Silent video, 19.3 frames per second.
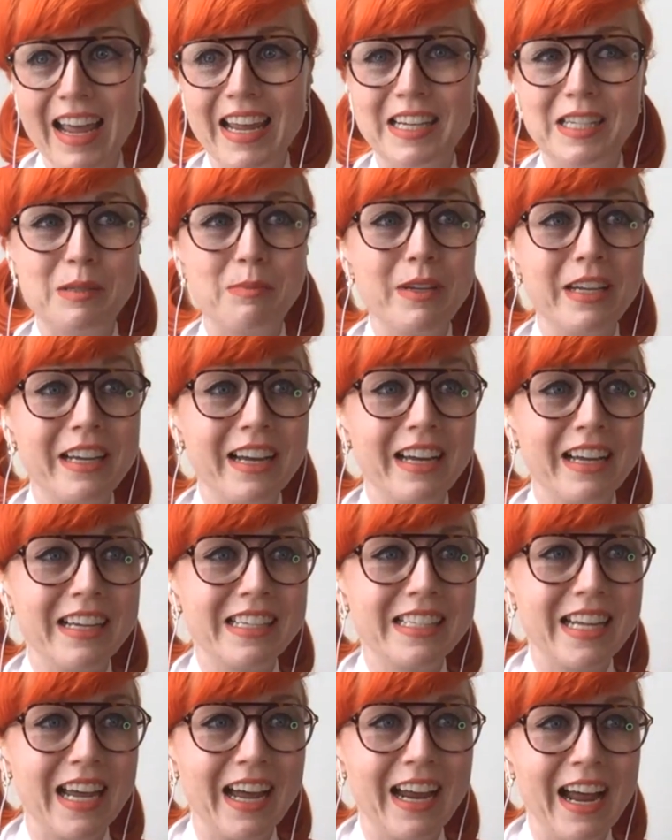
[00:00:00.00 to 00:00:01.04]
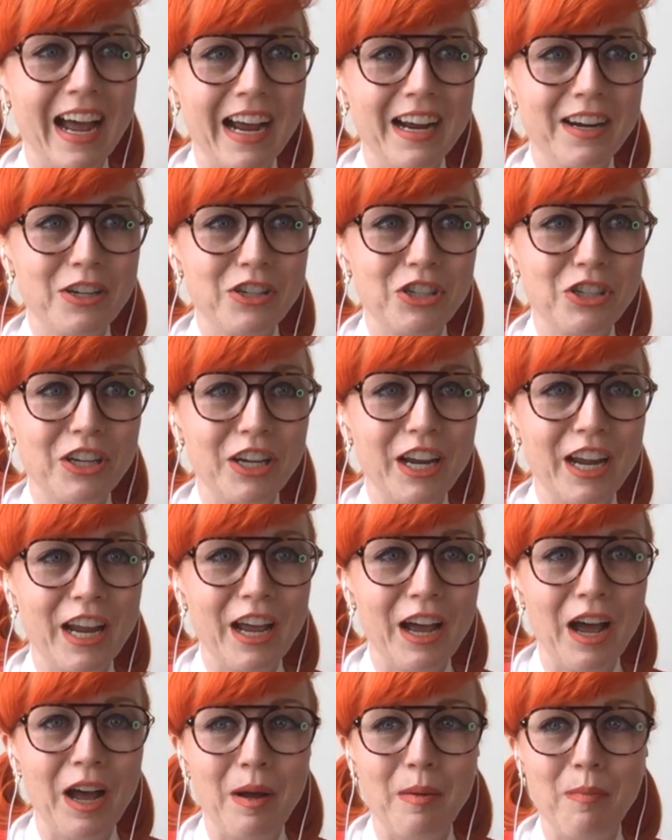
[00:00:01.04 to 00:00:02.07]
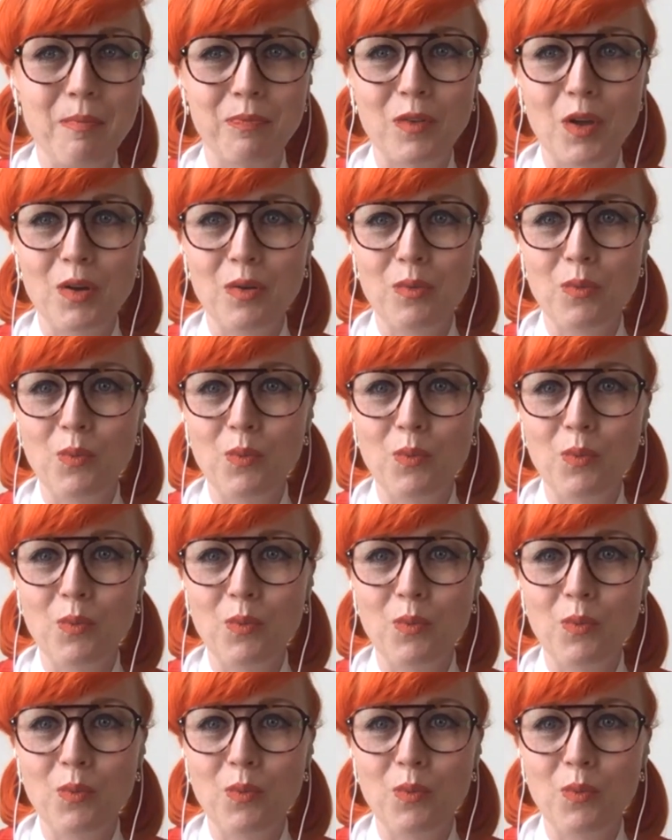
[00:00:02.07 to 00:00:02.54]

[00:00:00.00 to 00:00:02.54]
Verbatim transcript: it's because I actually um,